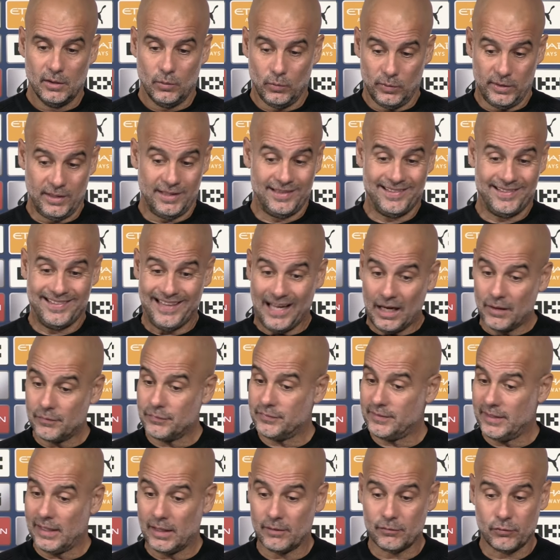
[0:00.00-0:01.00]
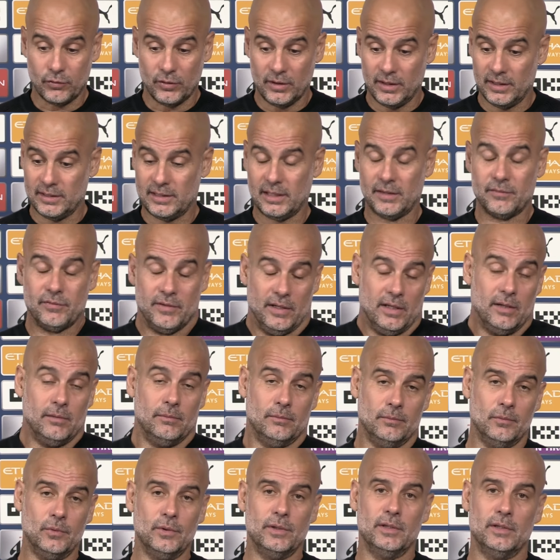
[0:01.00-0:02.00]
with a tough, really tough
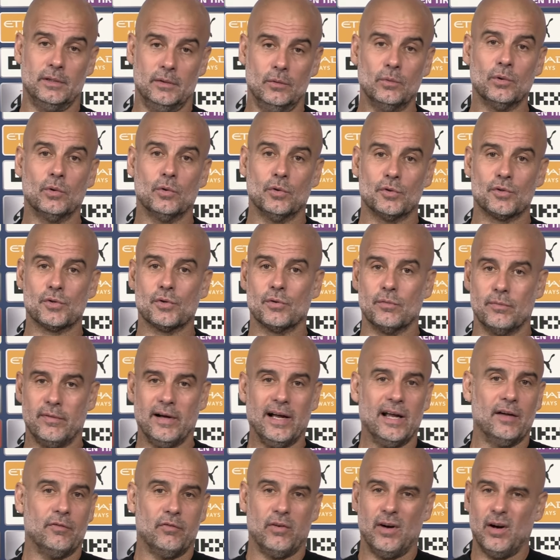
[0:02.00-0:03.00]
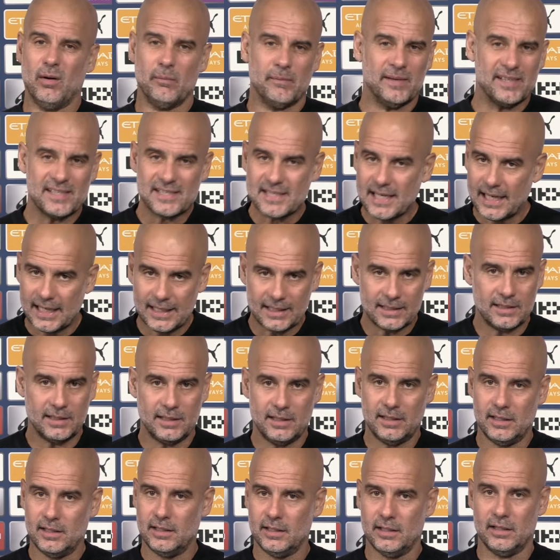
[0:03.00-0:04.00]
game, we could survive for our
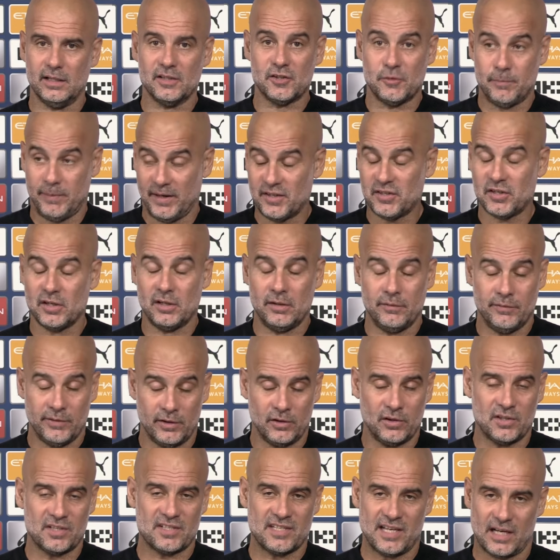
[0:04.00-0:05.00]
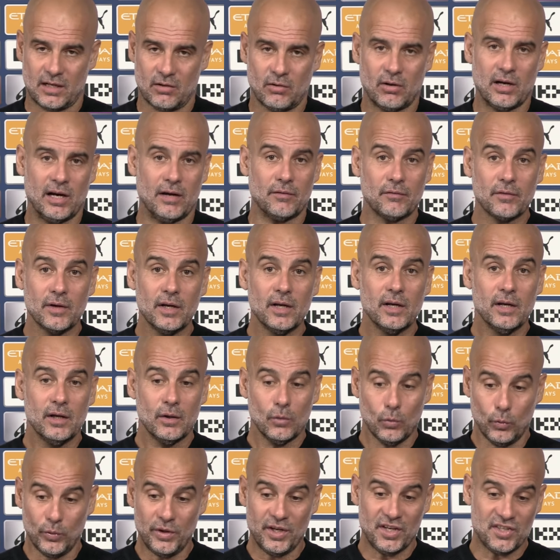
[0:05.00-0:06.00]
mentality, and especially if we get the second half,
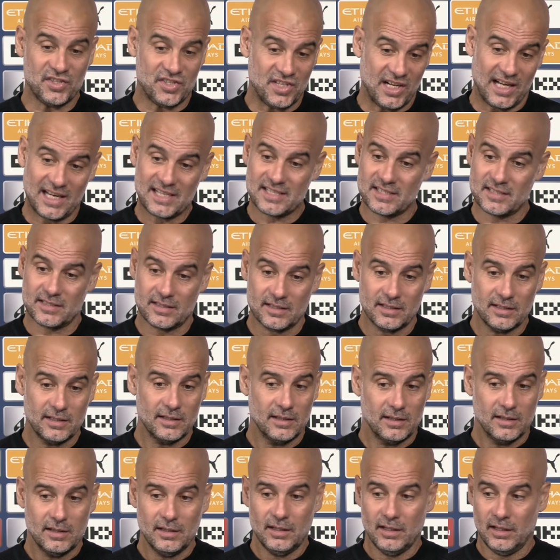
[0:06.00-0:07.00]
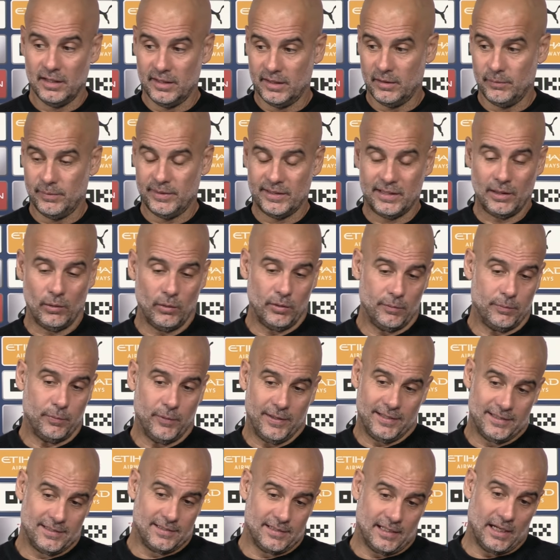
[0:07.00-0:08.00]
we adjust a little bit our
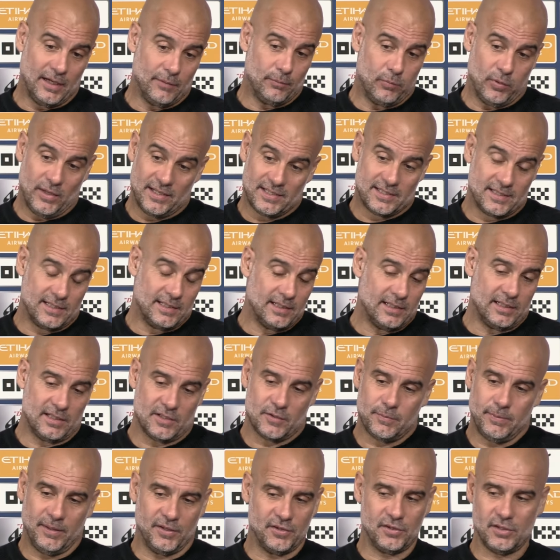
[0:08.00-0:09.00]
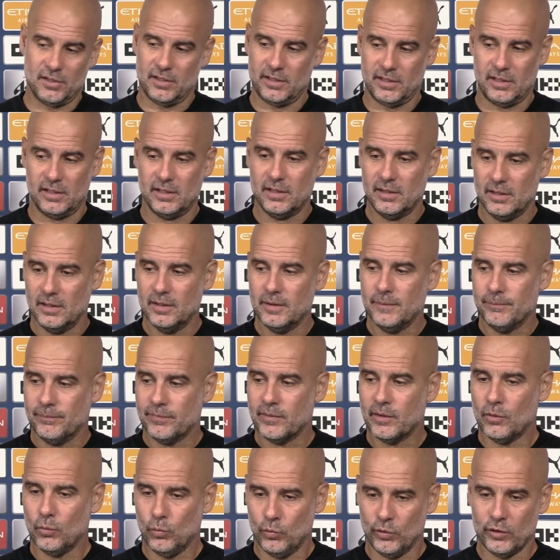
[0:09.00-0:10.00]
high pressing, and especially
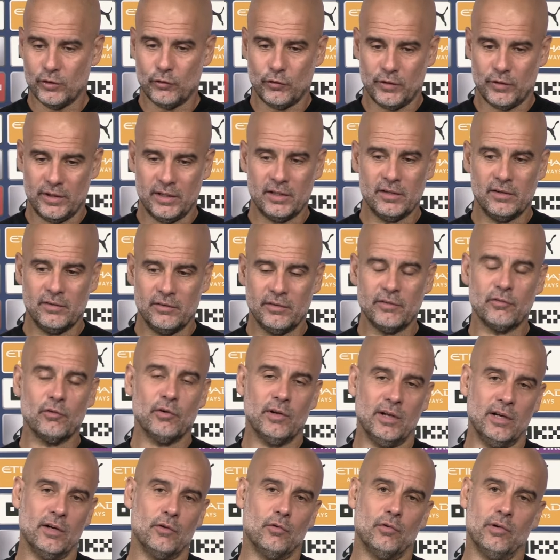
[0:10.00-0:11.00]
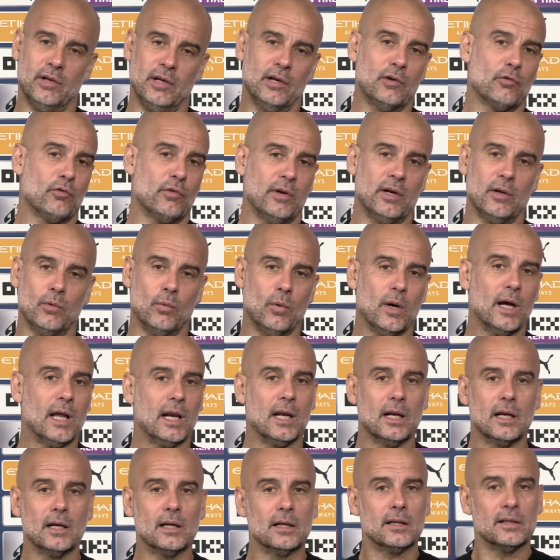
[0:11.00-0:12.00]
we read really, really, really
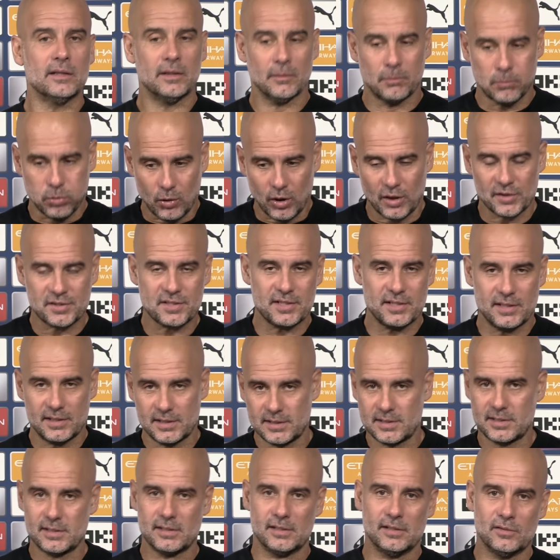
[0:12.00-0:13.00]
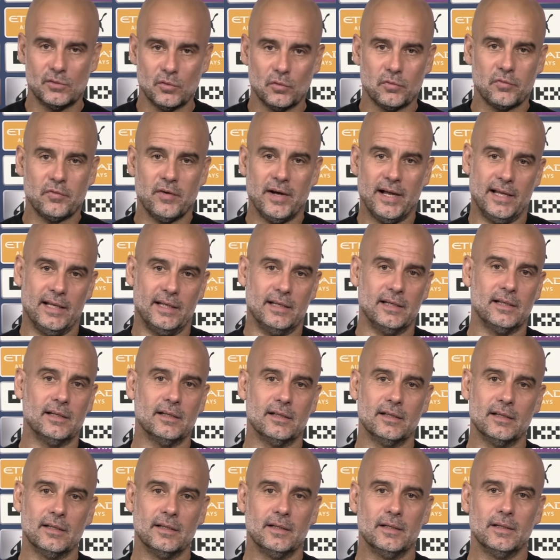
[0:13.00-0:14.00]
well the process to find
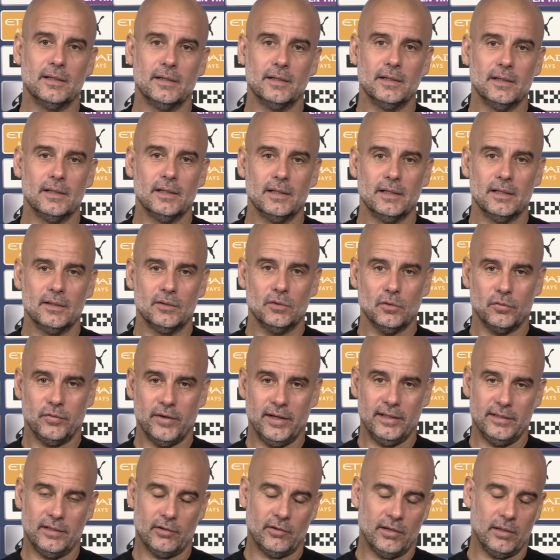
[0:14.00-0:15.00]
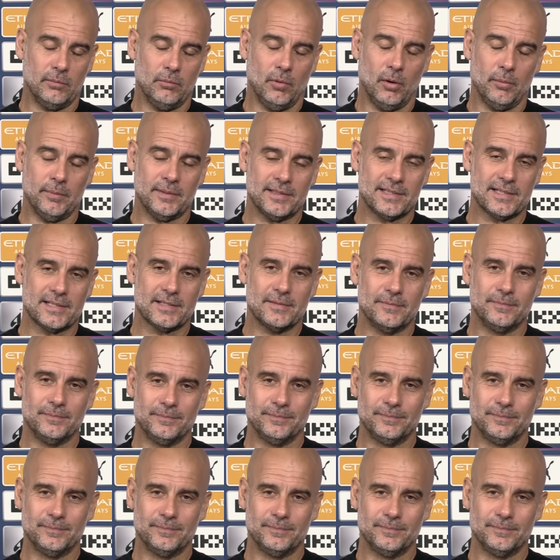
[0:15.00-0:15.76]
the right moments.